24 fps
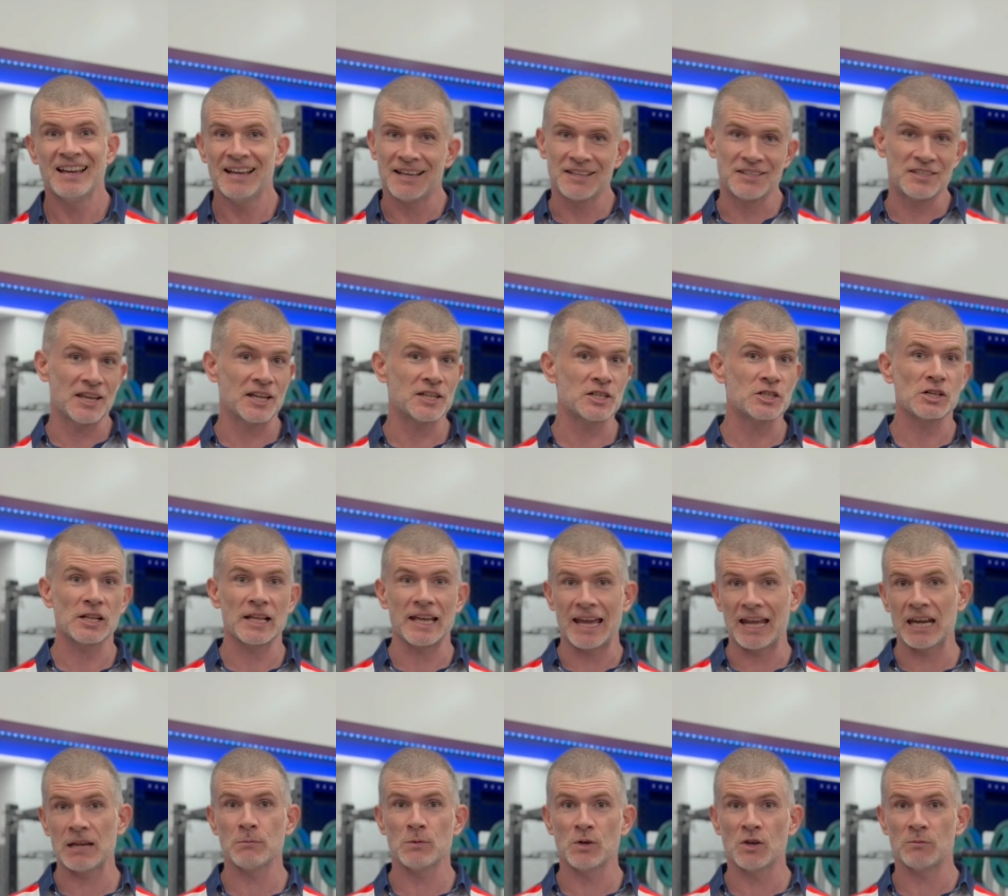Essentially,
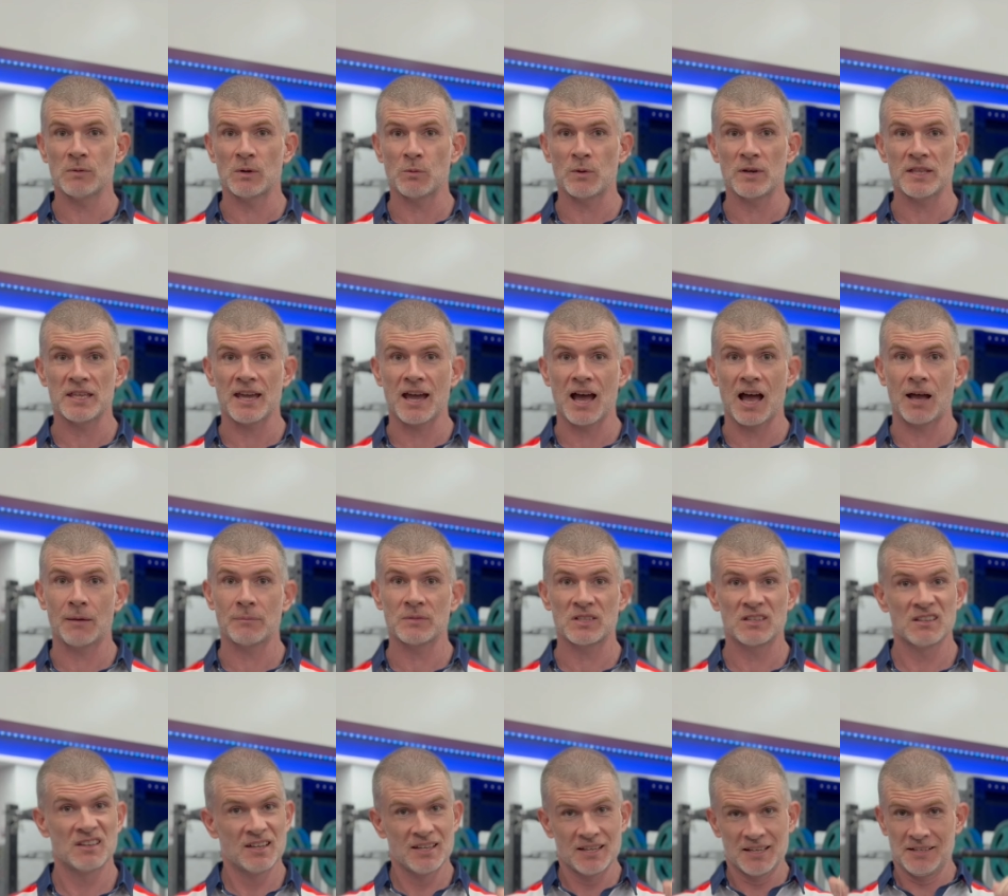any movement where the arms,
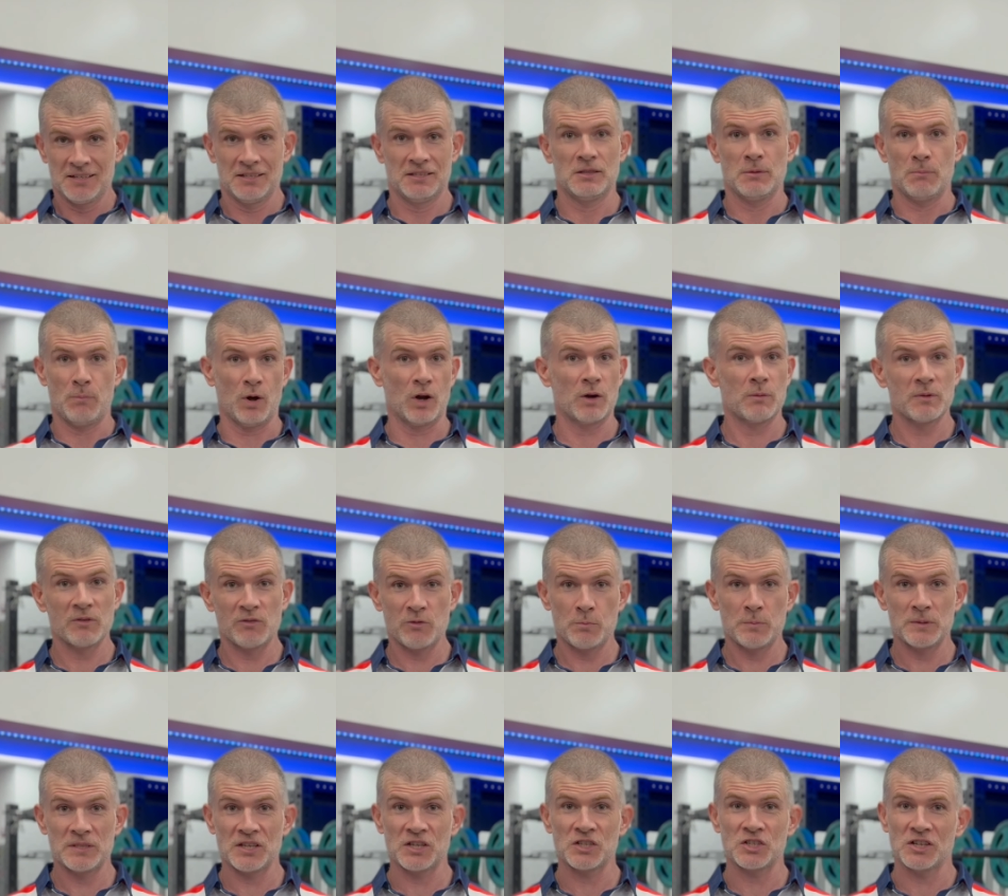bottom of the
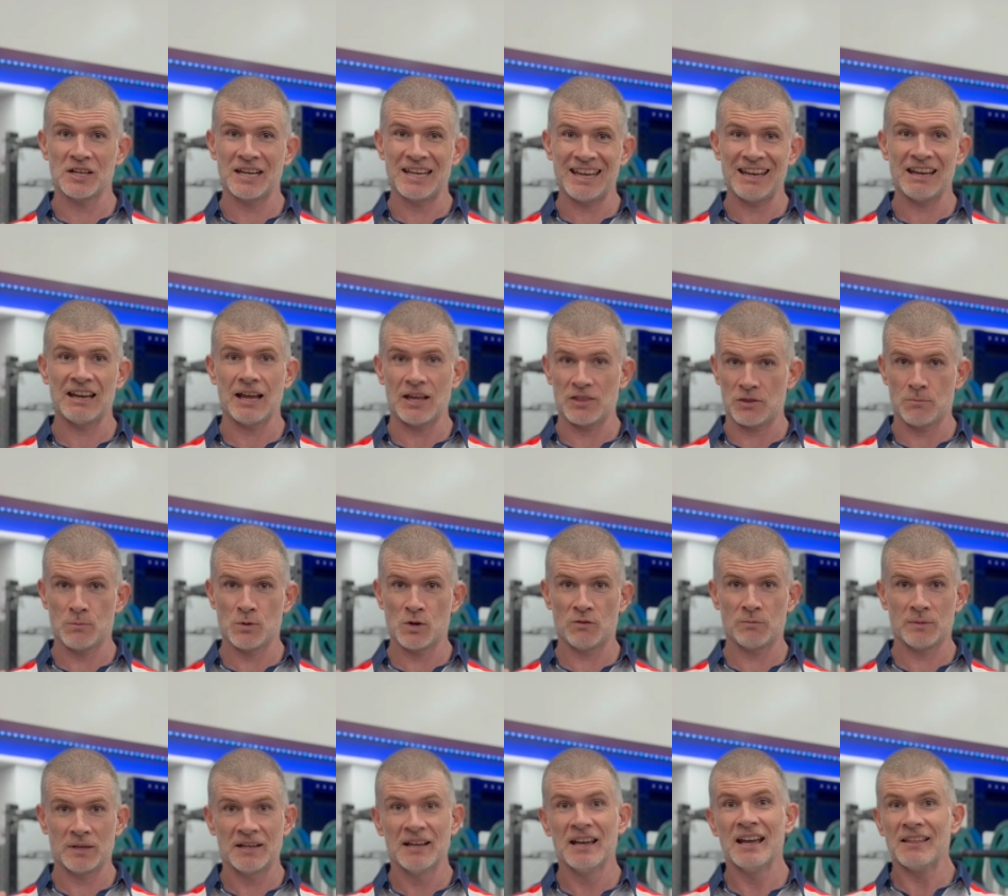position here at the
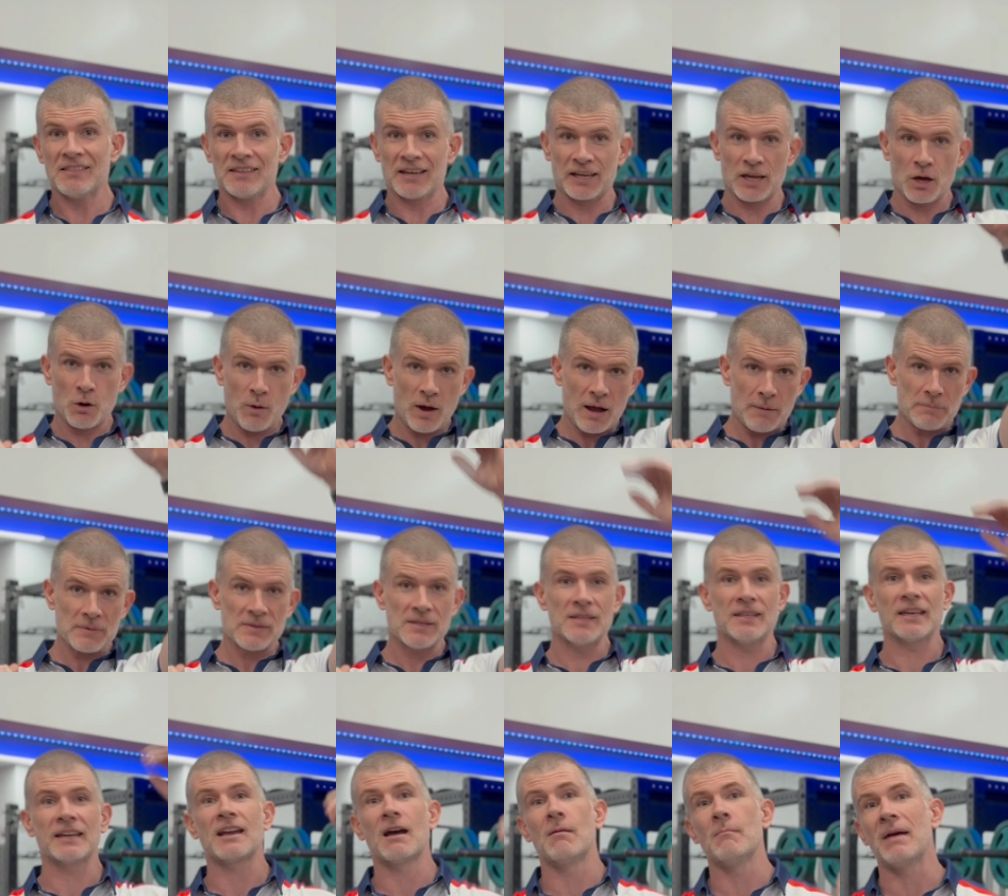movement, they go up and then
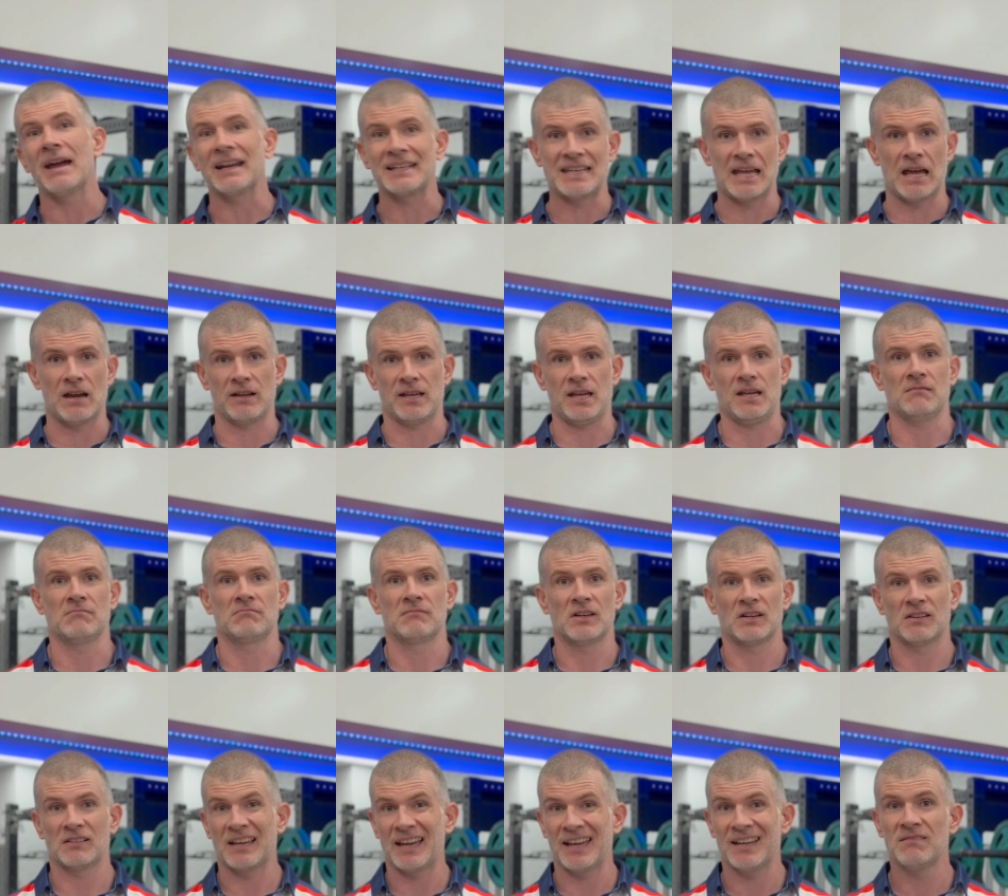they come back down again,
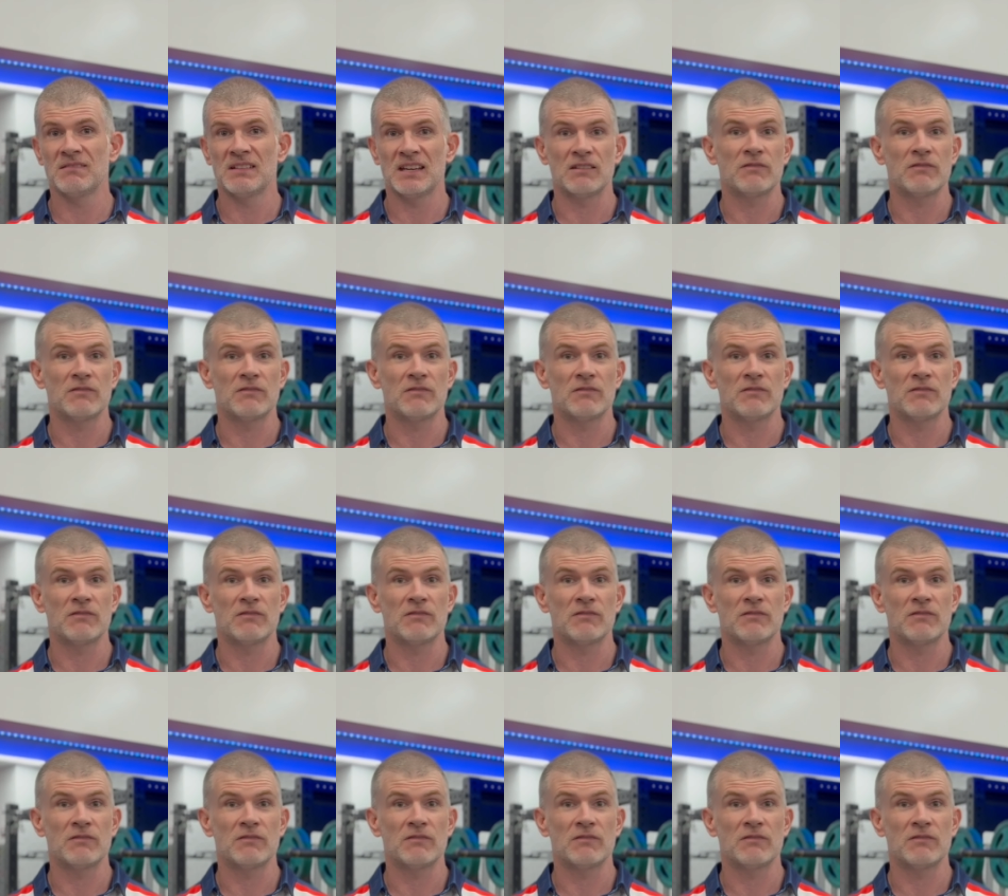okay?